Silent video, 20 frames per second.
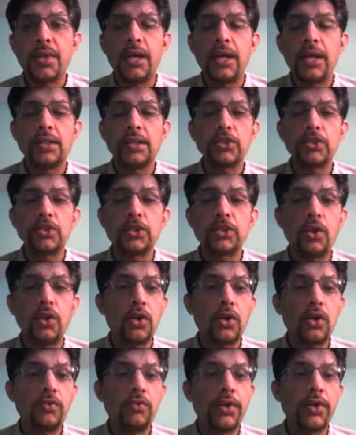There was a lot
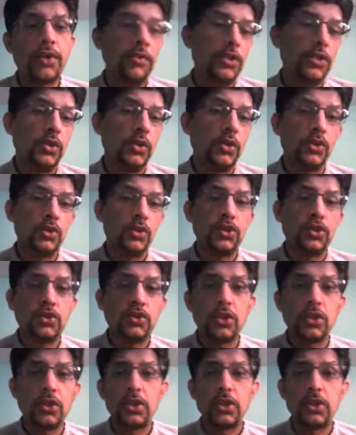of revolutions
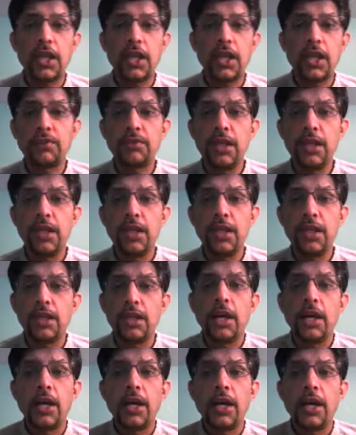on the delivery.
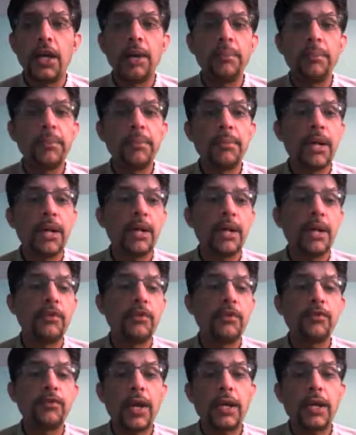In
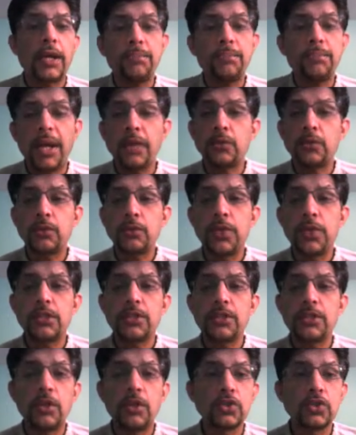fact, Brathwaite
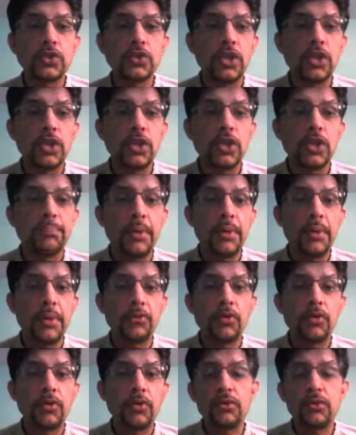
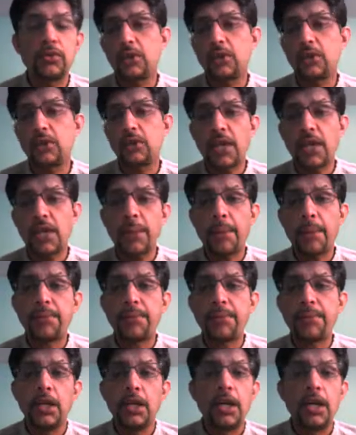was trapped
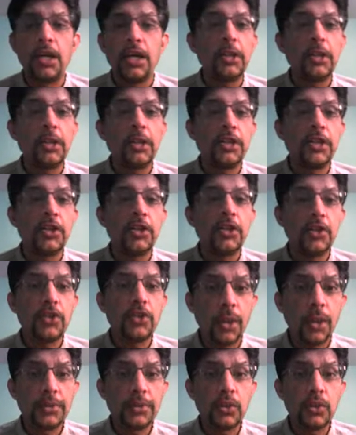
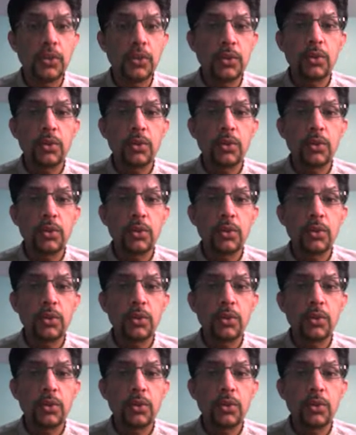LBW.